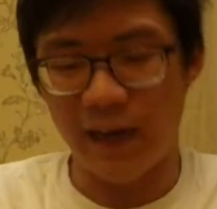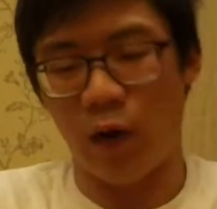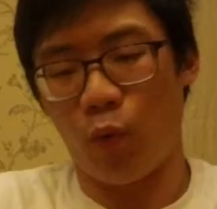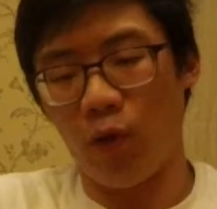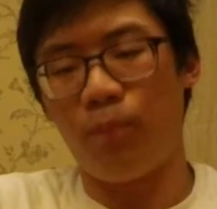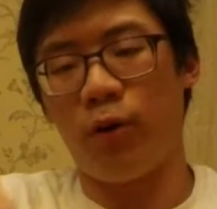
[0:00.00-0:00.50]
And
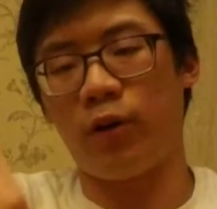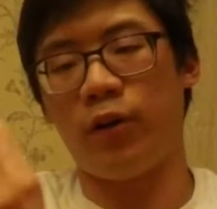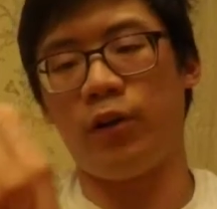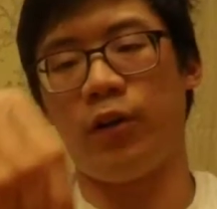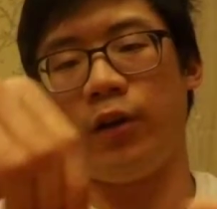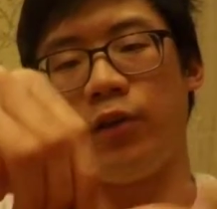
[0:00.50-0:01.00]
I will put
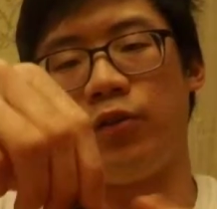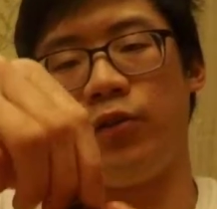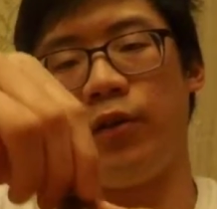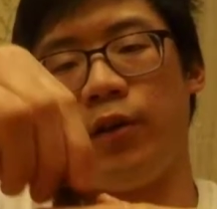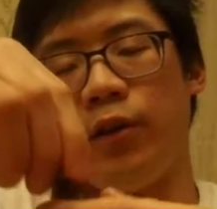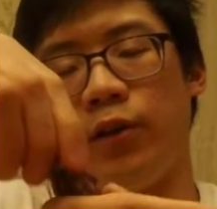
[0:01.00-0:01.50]

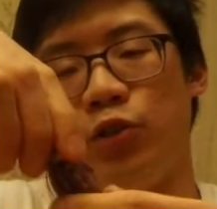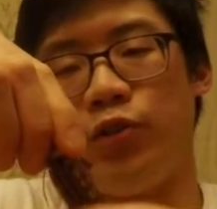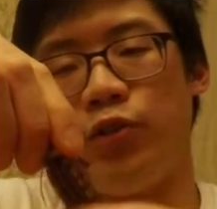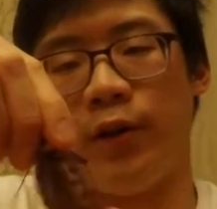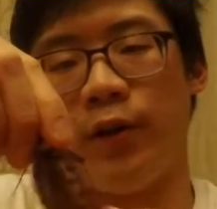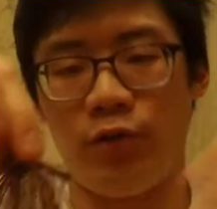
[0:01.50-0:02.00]

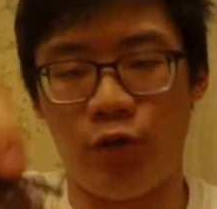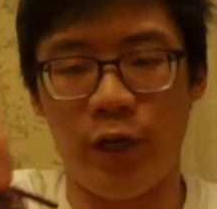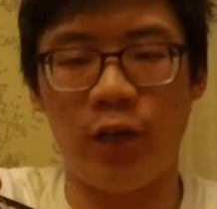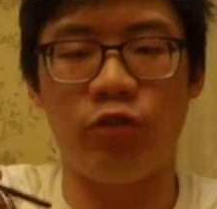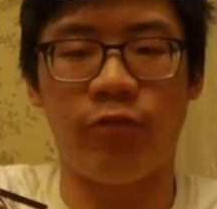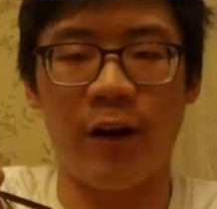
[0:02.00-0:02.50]
a
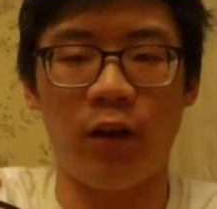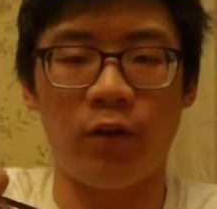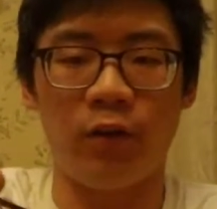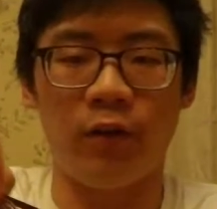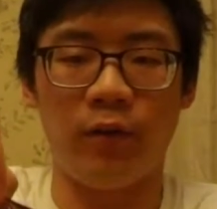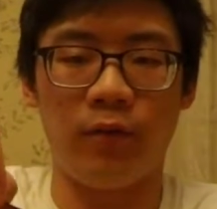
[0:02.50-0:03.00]
jig
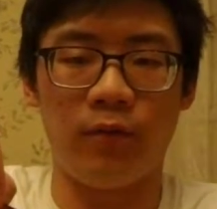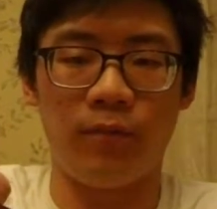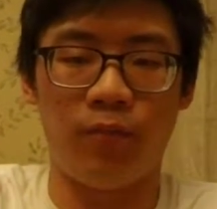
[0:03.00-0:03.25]
trailer